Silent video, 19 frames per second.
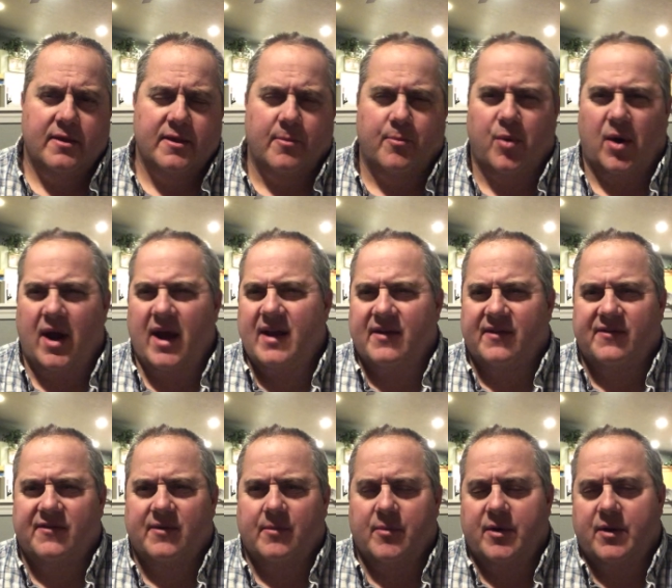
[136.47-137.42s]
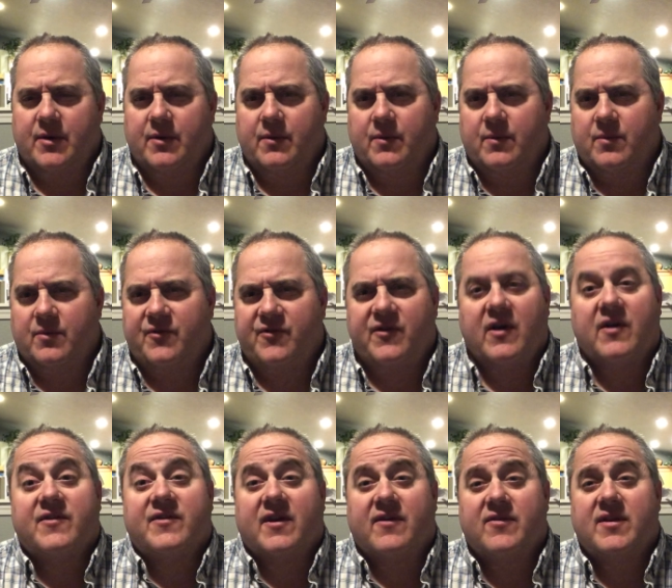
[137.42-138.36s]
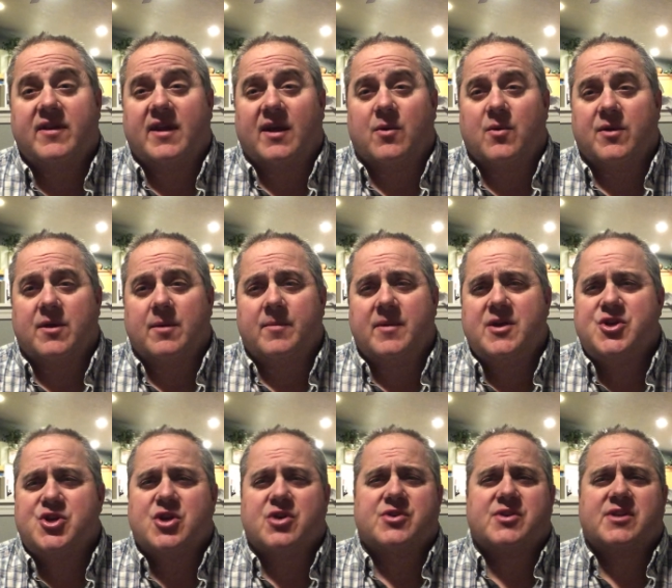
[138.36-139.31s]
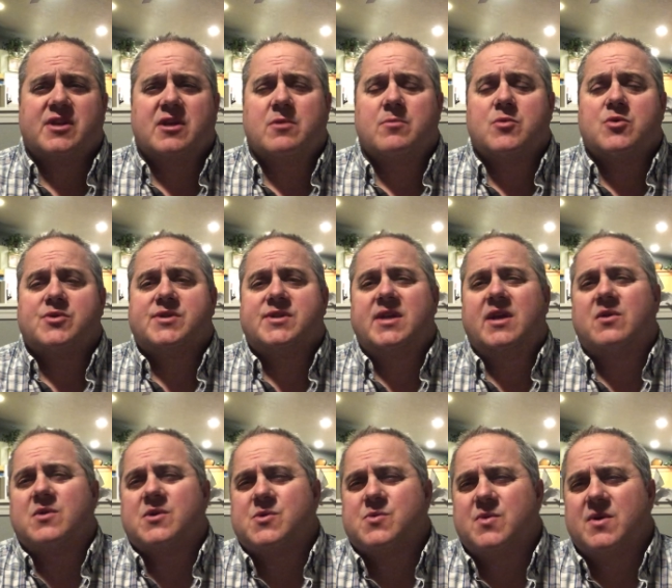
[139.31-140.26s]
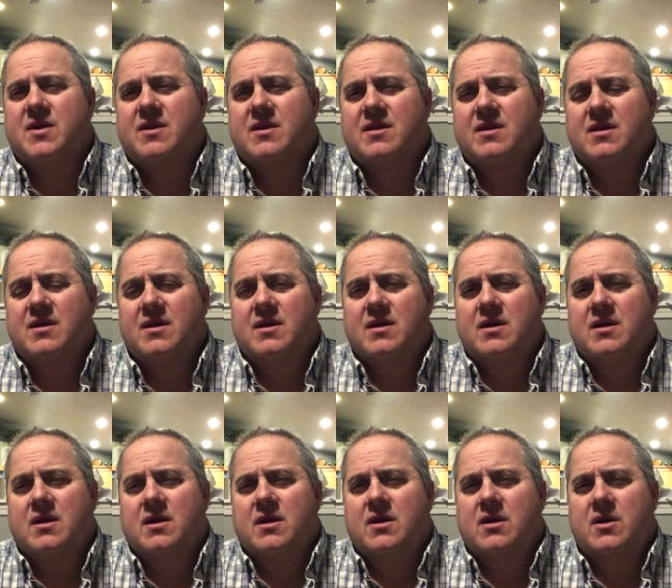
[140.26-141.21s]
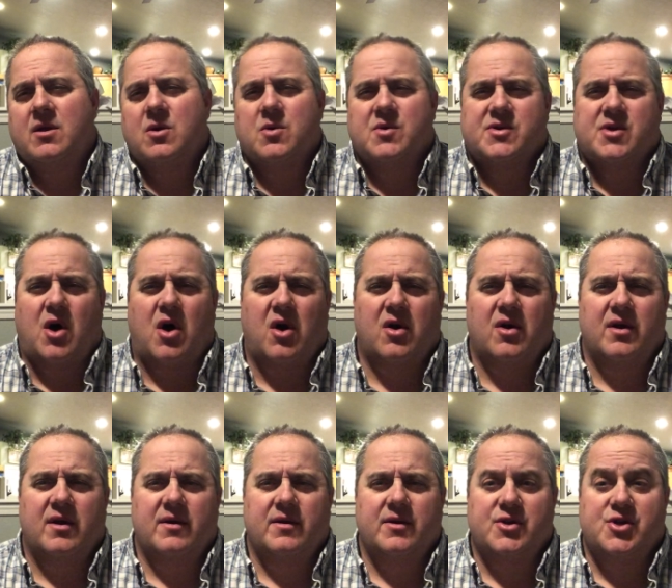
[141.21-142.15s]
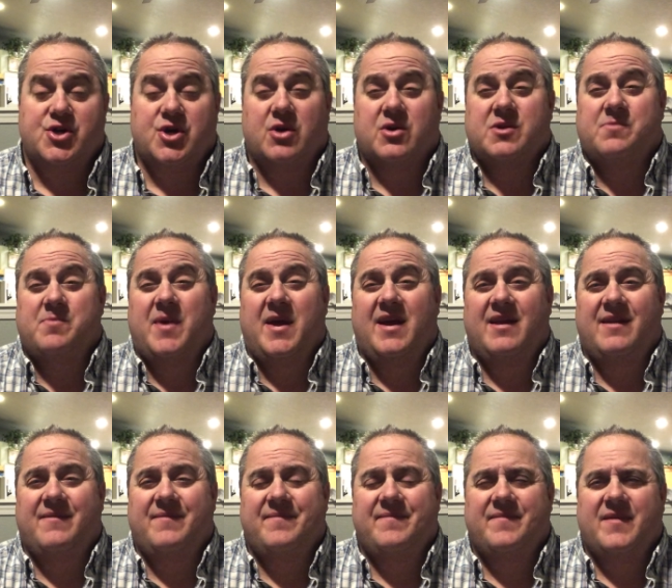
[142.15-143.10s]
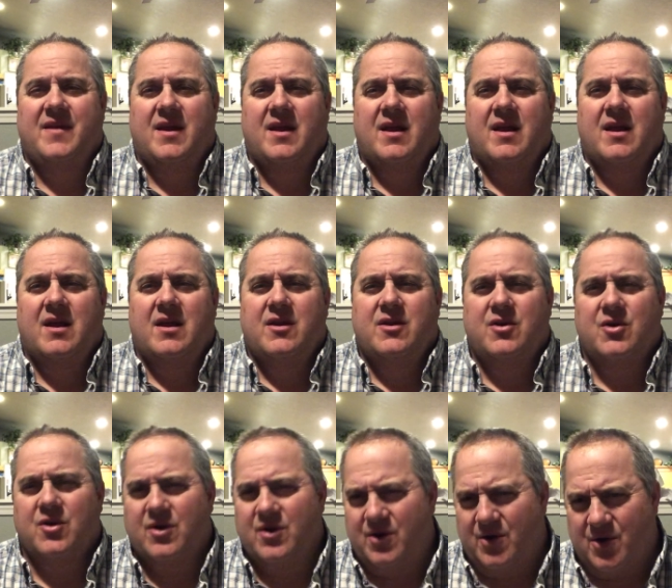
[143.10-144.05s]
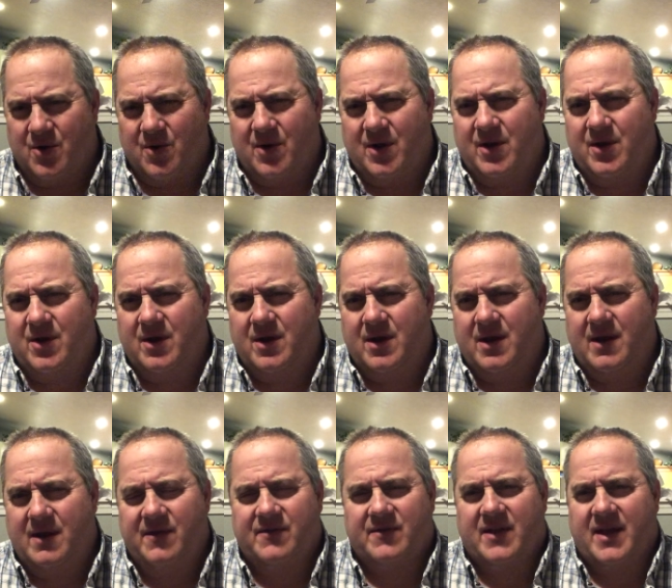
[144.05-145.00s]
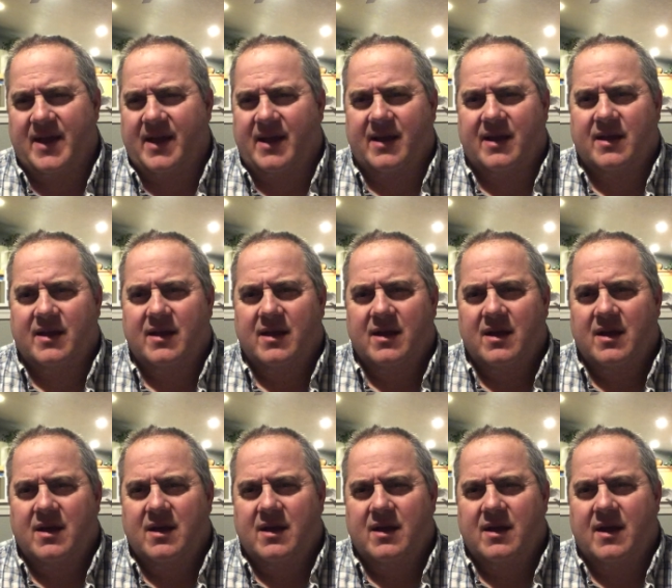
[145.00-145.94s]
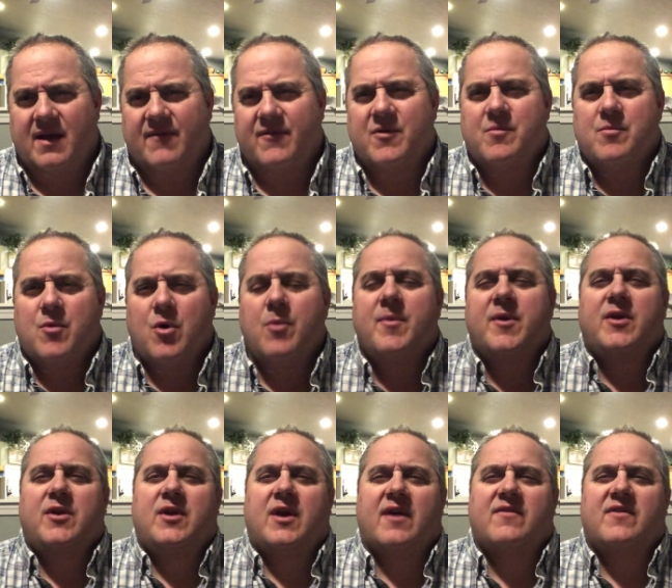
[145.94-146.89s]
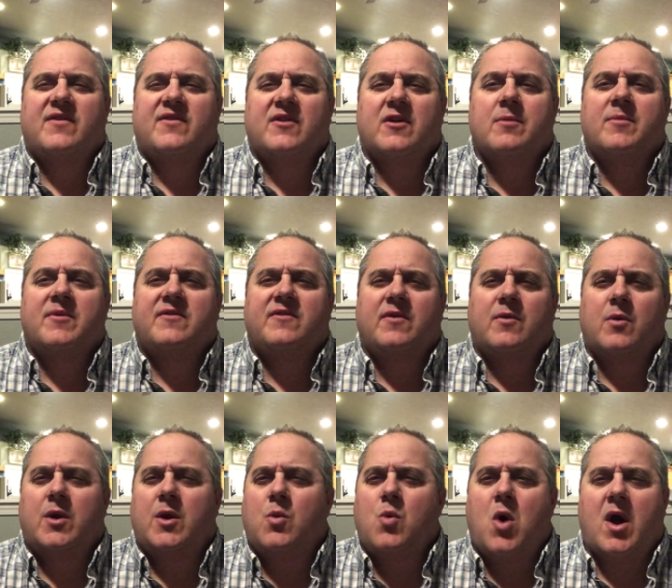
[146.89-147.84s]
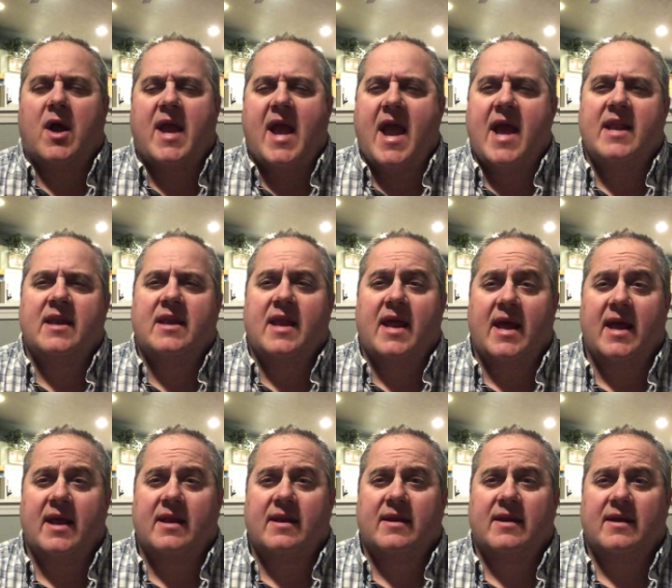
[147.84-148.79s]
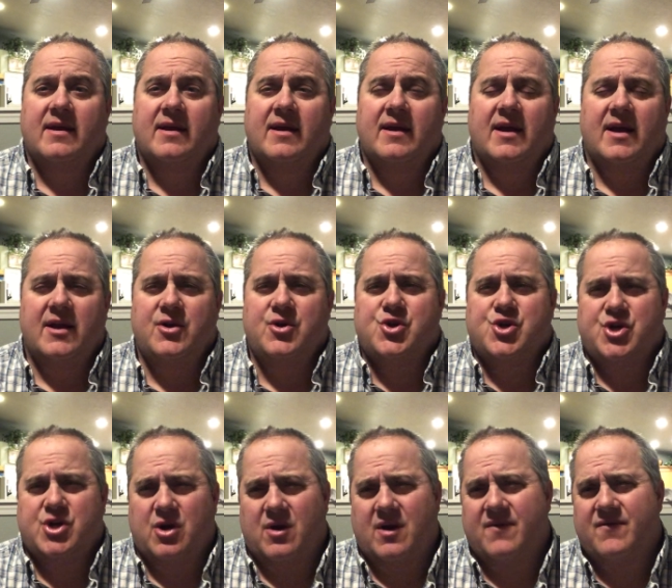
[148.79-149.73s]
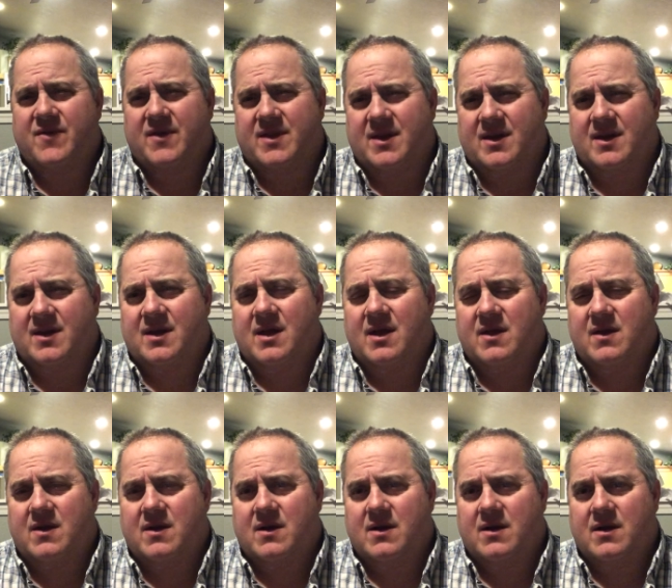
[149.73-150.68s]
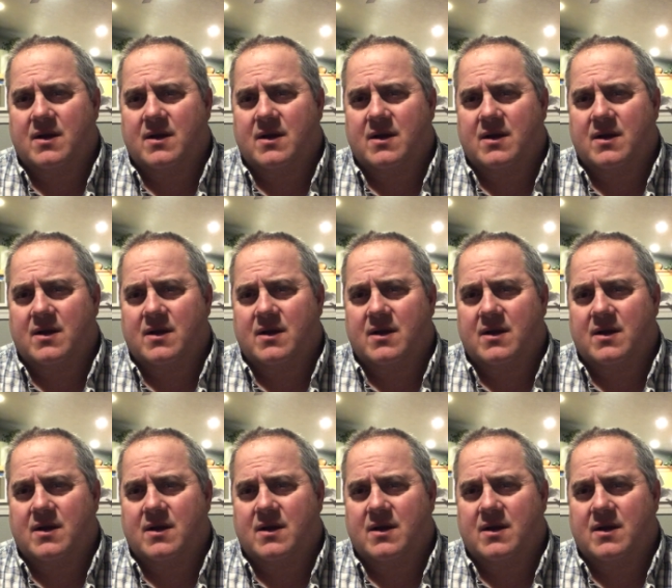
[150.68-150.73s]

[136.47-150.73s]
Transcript: the bride is someone who shares everything with him. He shares his innermost secrets with. You know his heart. You share his bed you're you're he's like every moment you have this intimacy where you walk hand in hand and you share everything together